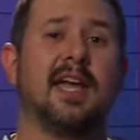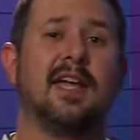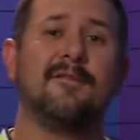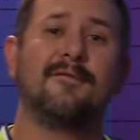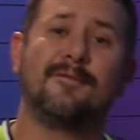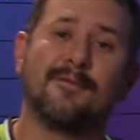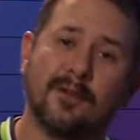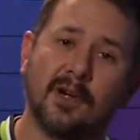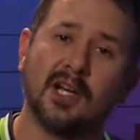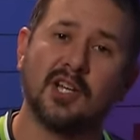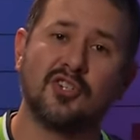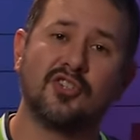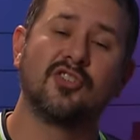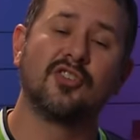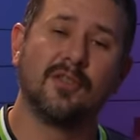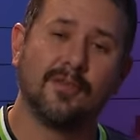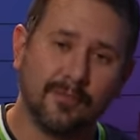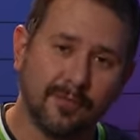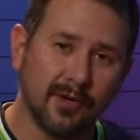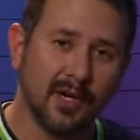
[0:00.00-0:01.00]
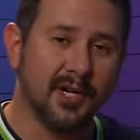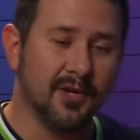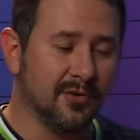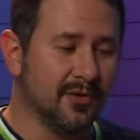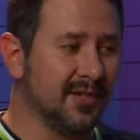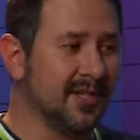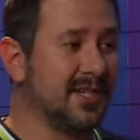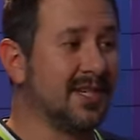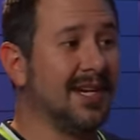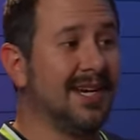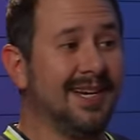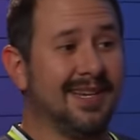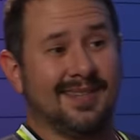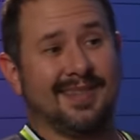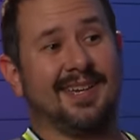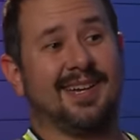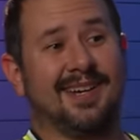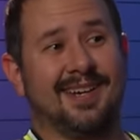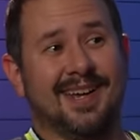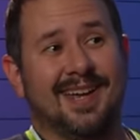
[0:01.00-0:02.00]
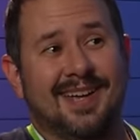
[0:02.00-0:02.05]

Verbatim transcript: a fresh fragrance that